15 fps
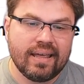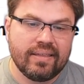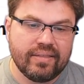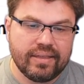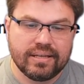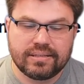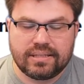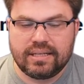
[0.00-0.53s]

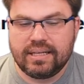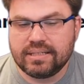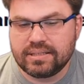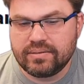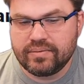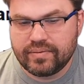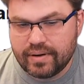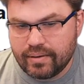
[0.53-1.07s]
This
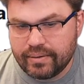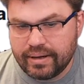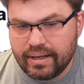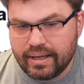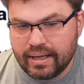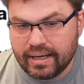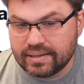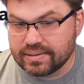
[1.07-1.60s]
isn't very
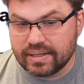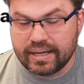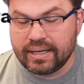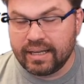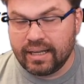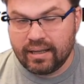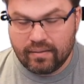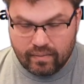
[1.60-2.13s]

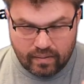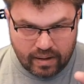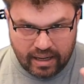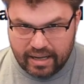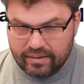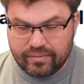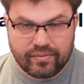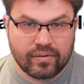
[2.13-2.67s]
exciting
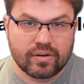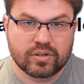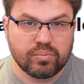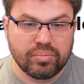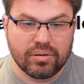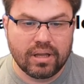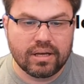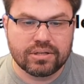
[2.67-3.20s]
at first
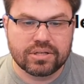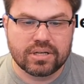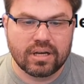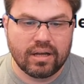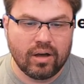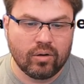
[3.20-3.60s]
blush,